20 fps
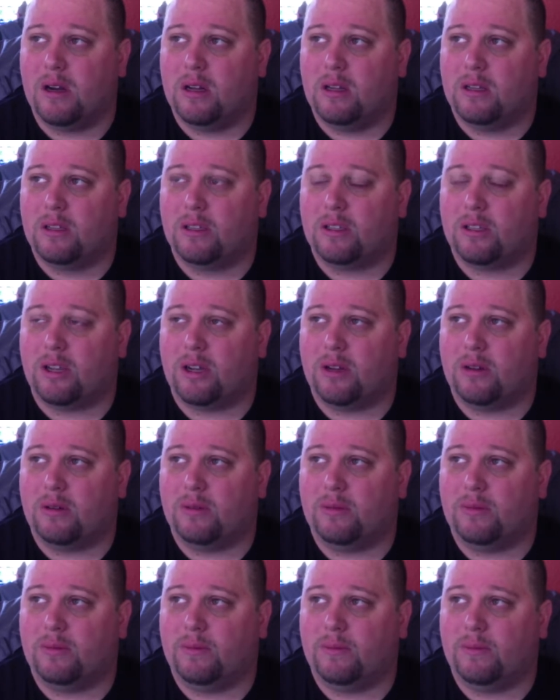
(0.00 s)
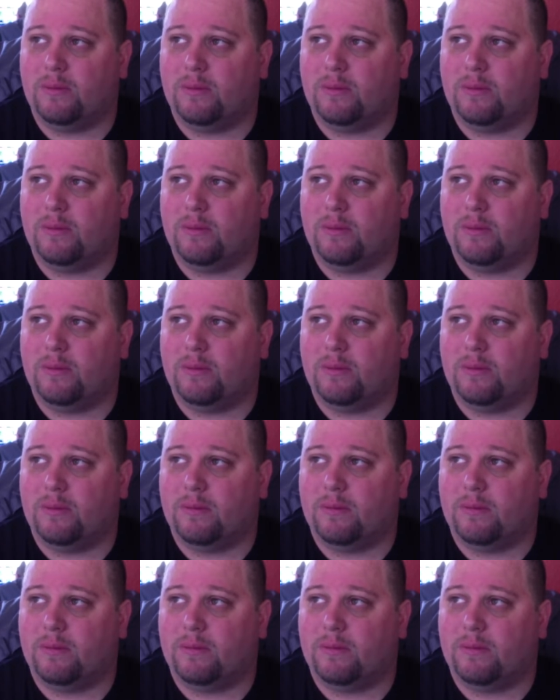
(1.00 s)
so,
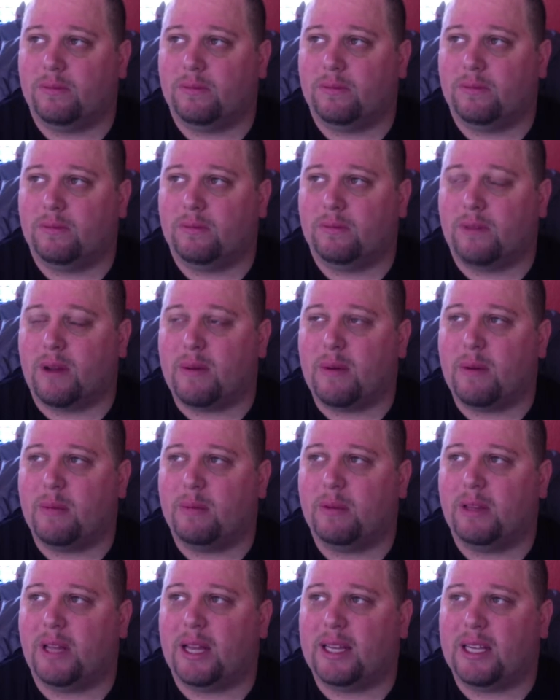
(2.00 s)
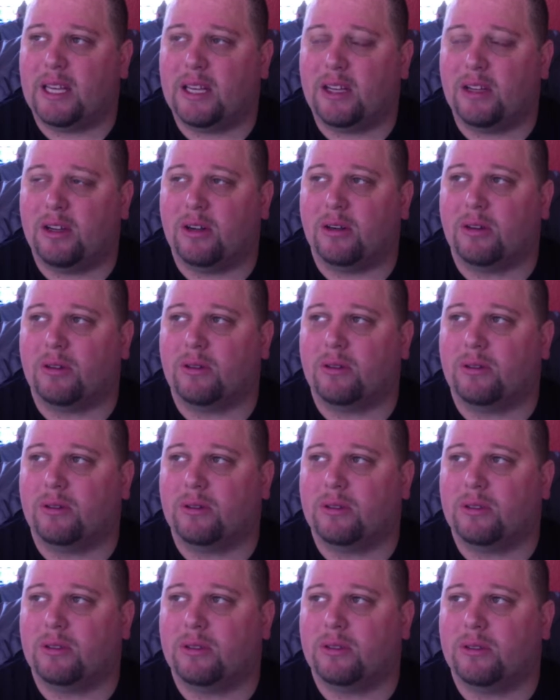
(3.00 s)
I remember liking
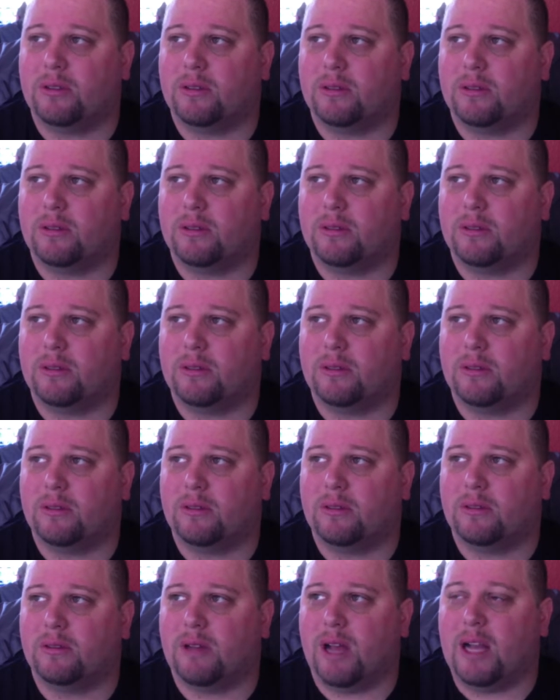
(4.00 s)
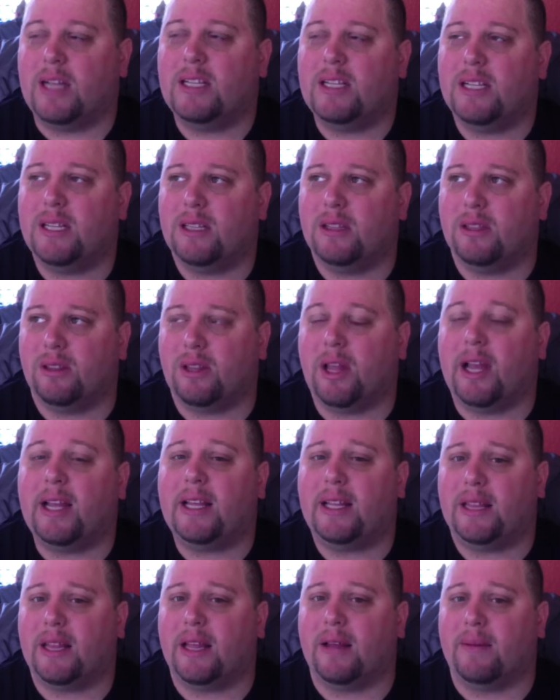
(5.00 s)
girls. I did
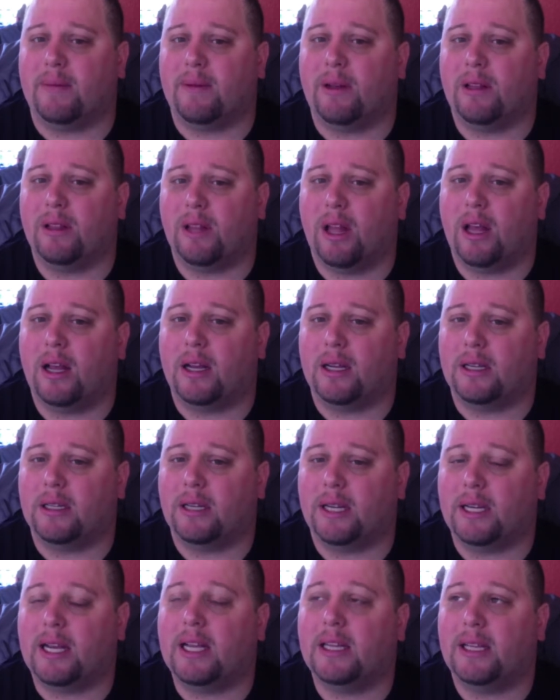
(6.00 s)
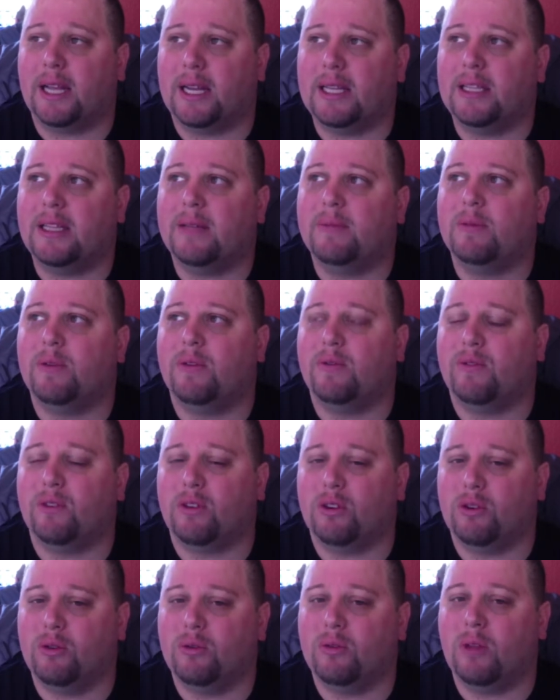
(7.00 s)
like them a lot. Like, I liked them for
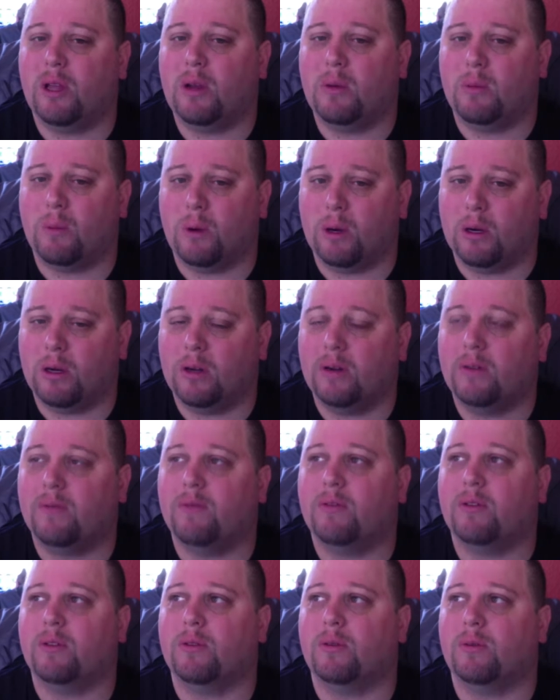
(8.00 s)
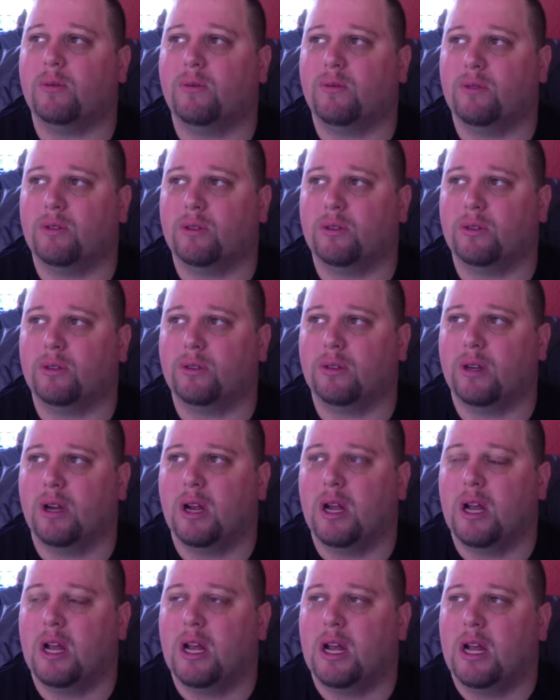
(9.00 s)
who they were, for, for,
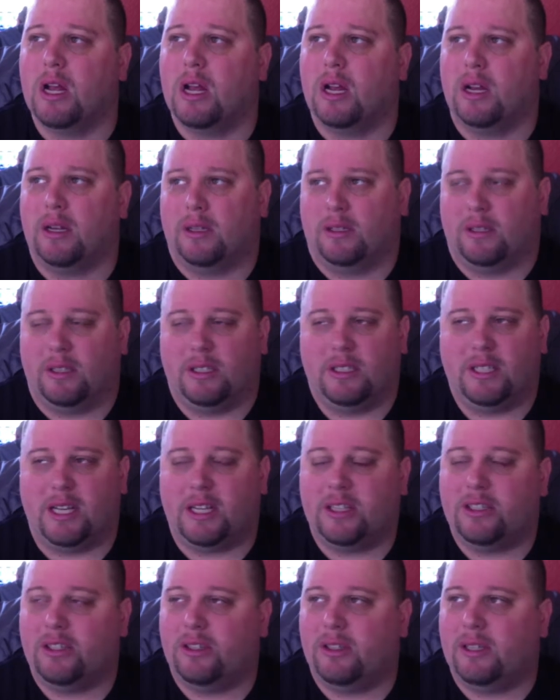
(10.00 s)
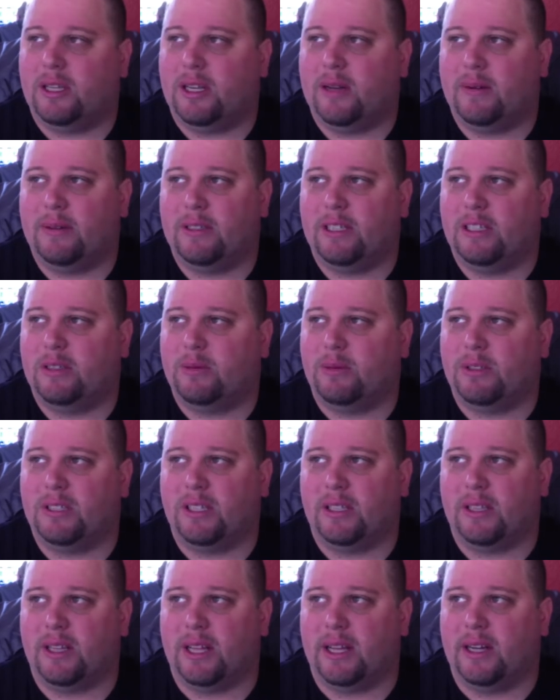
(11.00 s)
sexually it was just
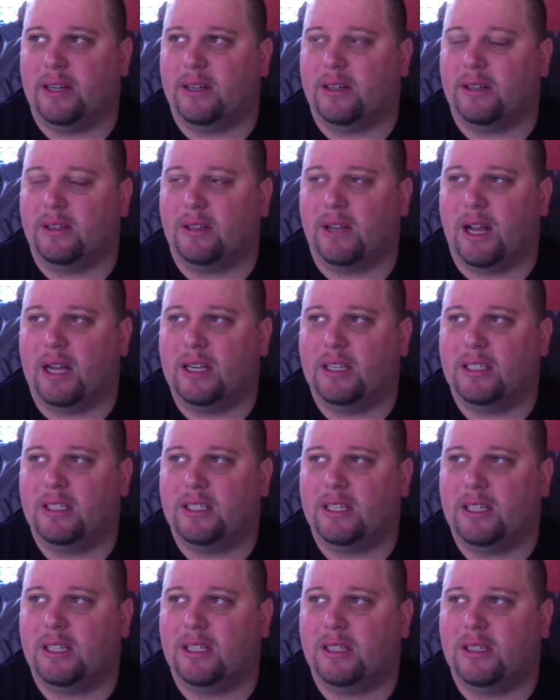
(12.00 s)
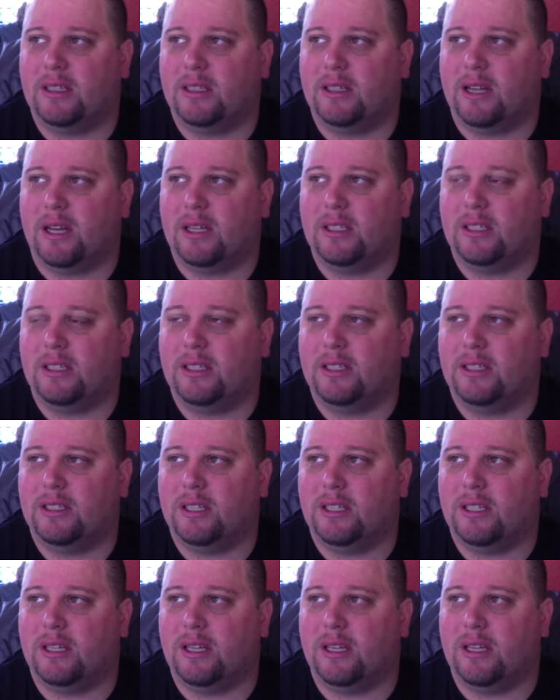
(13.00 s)
wasn't there i just didn't i just
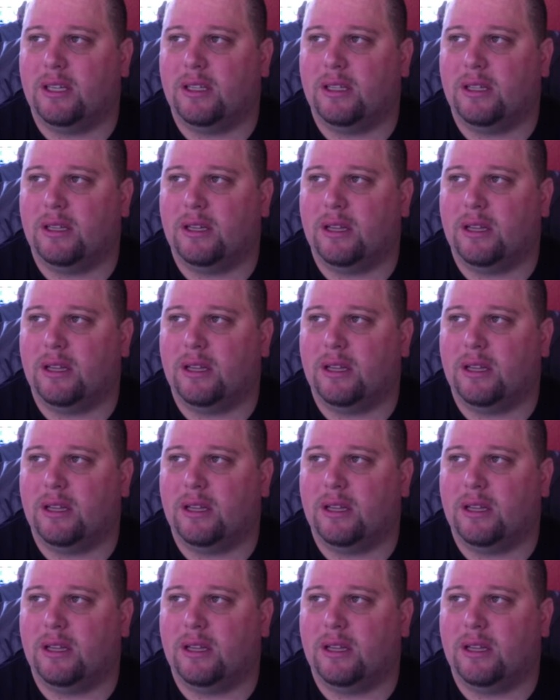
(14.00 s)
didn't